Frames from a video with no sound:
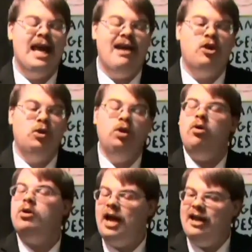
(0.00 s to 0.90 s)
And the
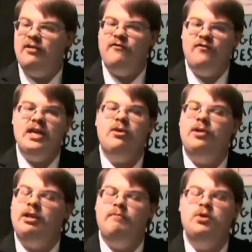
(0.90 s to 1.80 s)
look and the feel
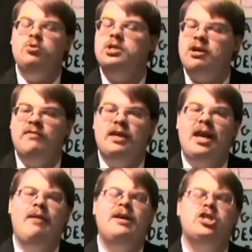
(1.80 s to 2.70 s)
and the music of the
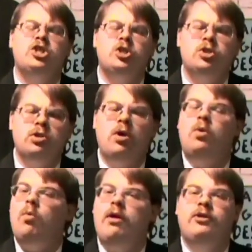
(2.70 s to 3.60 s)
game is
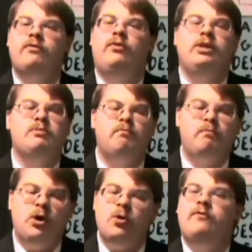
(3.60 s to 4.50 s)
so wonderful. It's
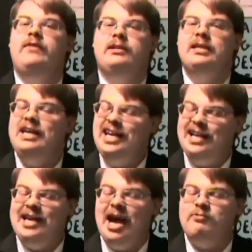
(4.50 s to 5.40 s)
perfect.
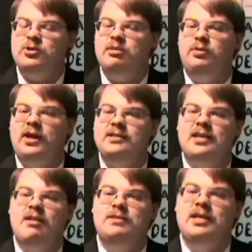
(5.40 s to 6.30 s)
It captures the
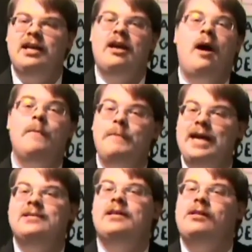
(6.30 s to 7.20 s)
Planescape setting
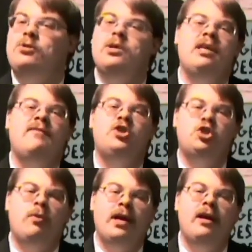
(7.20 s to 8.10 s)
amazingly. You could even
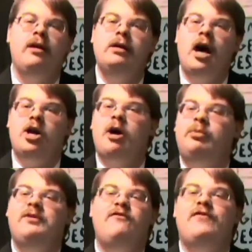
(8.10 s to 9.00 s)
join a
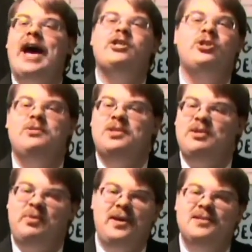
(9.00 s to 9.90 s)
couple of factions in
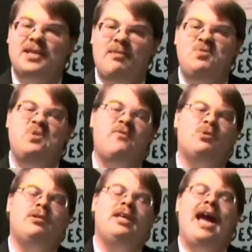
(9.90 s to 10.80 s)
the Planescape
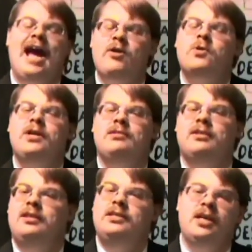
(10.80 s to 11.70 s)
universe, like the Anarchists
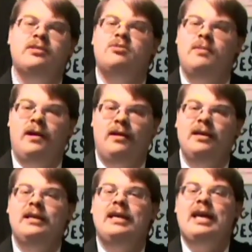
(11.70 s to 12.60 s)
and the Dustmen.
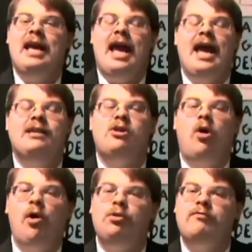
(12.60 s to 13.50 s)
And
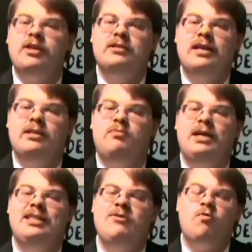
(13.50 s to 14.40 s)
all of this has
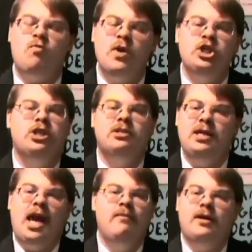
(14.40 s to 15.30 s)
made the richest
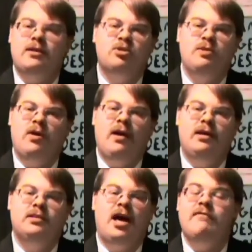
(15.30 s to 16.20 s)
gaming
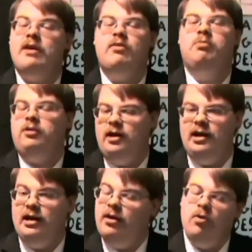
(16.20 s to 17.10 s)
experience I've ever
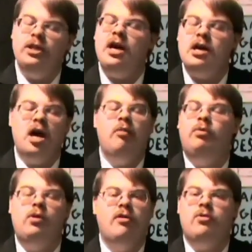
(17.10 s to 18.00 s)
played. And only a
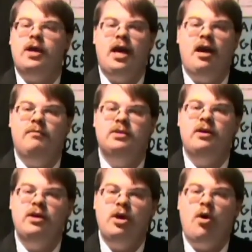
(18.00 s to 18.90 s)
couple other games
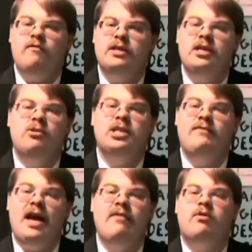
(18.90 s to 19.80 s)
over the years
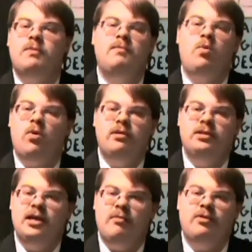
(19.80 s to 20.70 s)
have ever been more
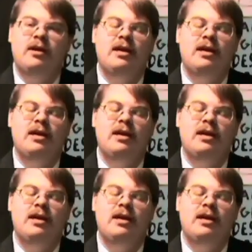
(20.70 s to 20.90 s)
in-depth.